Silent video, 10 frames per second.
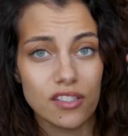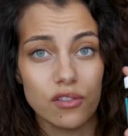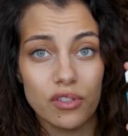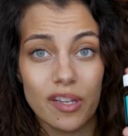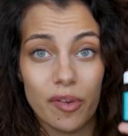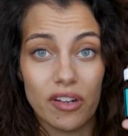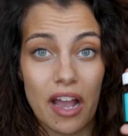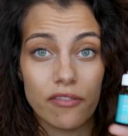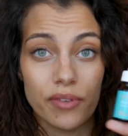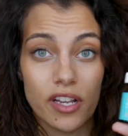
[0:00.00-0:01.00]
is only about
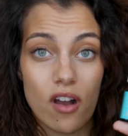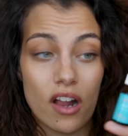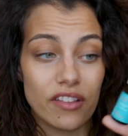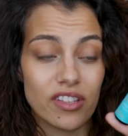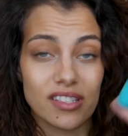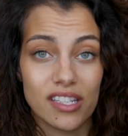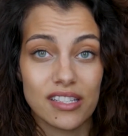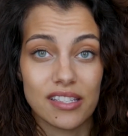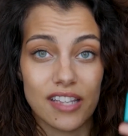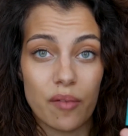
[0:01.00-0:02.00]
halfway gone and this
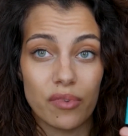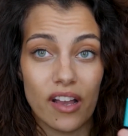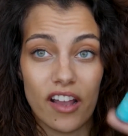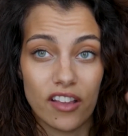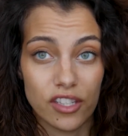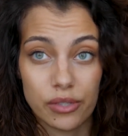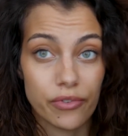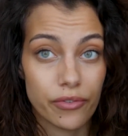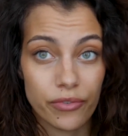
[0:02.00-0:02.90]
is a sample. I got this for